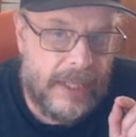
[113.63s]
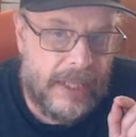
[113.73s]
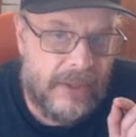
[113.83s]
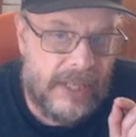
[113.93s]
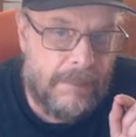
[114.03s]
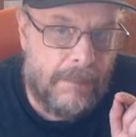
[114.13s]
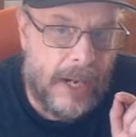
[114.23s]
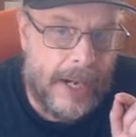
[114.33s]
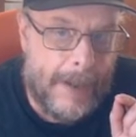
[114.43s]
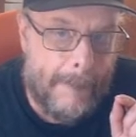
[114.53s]
the
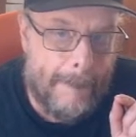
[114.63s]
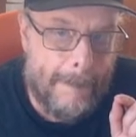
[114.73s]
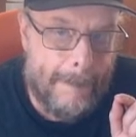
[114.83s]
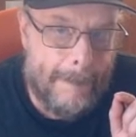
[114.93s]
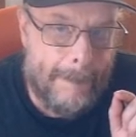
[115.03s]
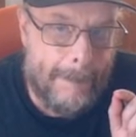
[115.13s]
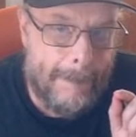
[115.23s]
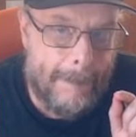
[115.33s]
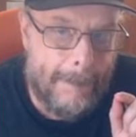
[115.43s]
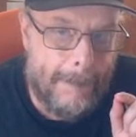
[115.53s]
um
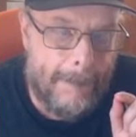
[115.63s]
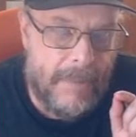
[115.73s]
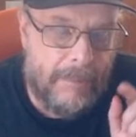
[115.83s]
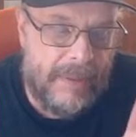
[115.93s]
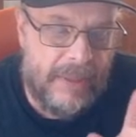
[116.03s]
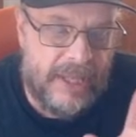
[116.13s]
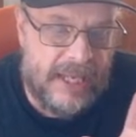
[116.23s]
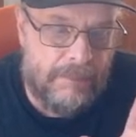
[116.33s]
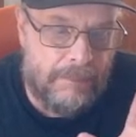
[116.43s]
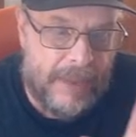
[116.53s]
but
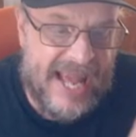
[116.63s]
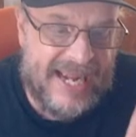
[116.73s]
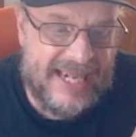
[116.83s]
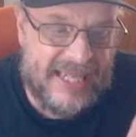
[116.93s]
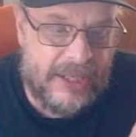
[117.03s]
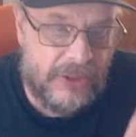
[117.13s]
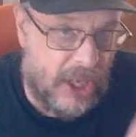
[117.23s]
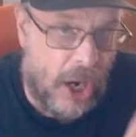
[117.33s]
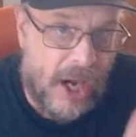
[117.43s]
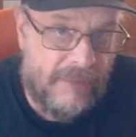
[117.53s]
the batting leaders,
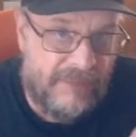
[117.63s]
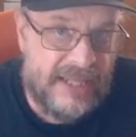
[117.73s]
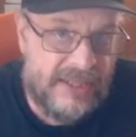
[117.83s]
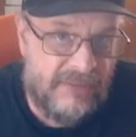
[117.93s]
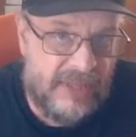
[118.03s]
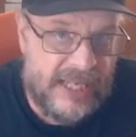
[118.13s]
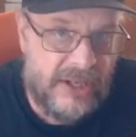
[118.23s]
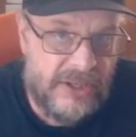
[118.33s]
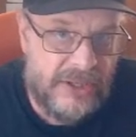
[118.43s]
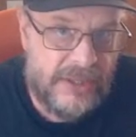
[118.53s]
the offensive
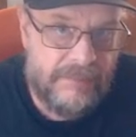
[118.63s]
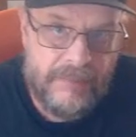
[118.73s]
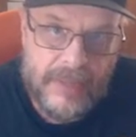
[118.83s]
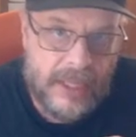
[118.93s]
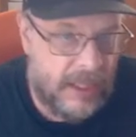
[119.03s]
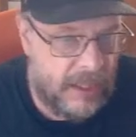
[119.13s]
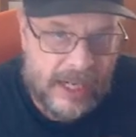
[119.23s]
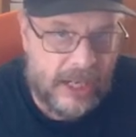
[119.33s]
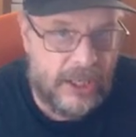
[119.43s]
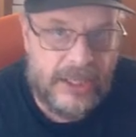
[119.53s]
leaders,
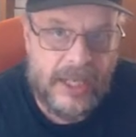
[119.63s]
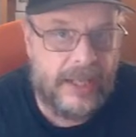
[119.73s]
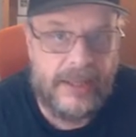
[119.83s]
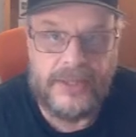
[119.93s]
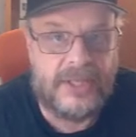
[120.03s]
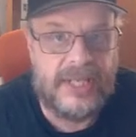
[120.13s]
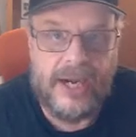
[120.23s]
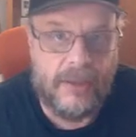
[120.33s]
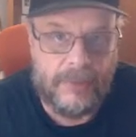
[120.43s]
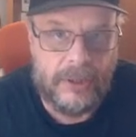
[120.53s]
are it's
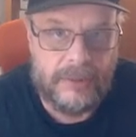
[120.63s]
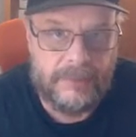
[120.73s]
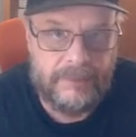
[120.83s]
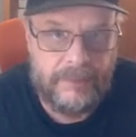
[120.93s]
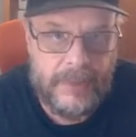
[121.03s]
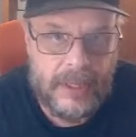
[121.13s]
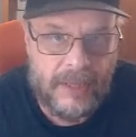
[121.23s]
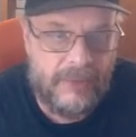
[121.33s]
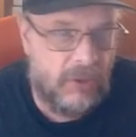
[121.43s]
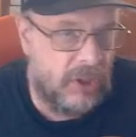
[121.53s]
terrible.
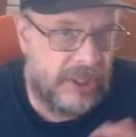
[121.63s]
If you looked